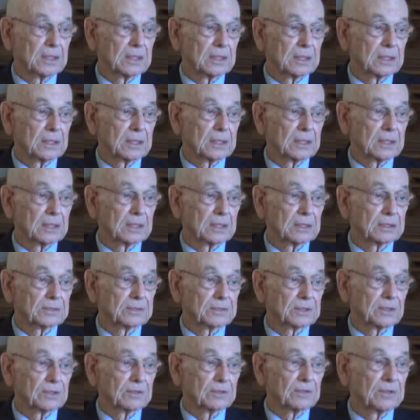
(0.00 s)
And
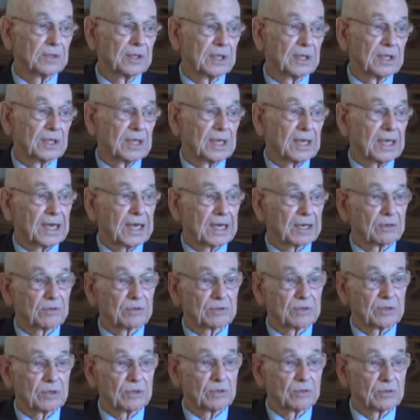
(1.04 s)
so I
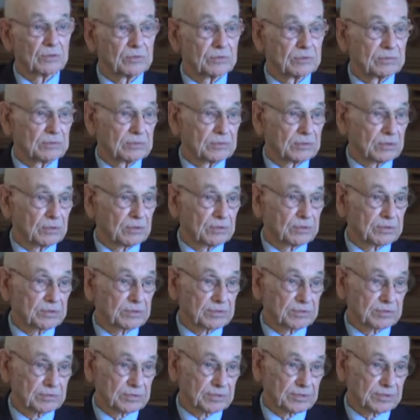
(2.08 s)
don't know, of course,